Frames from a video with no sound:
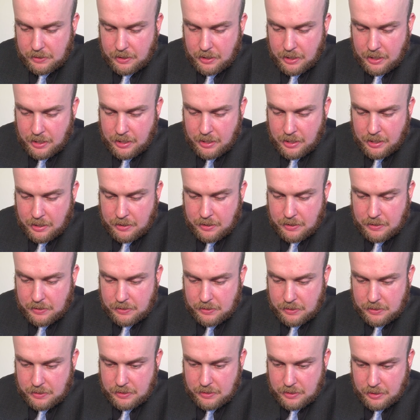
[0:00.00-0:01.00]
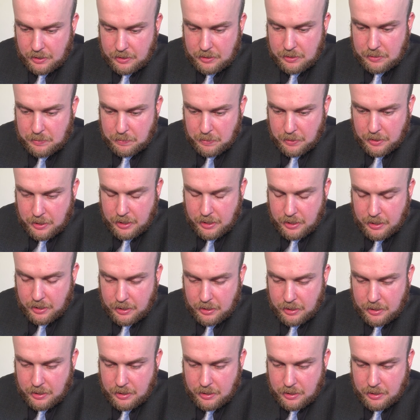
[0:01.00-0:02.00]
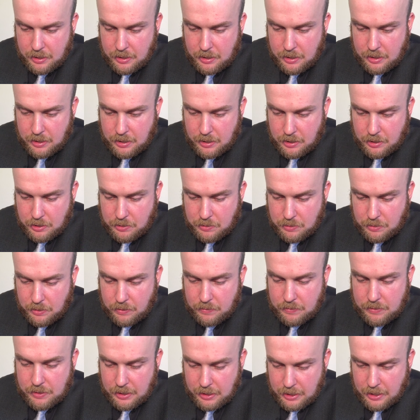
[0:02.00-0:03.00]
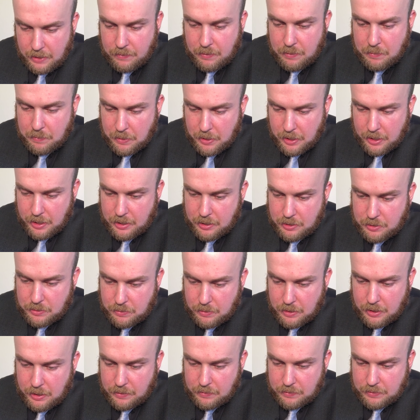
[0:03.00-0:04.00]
another 6 pi on 12 is 11 pi on 12.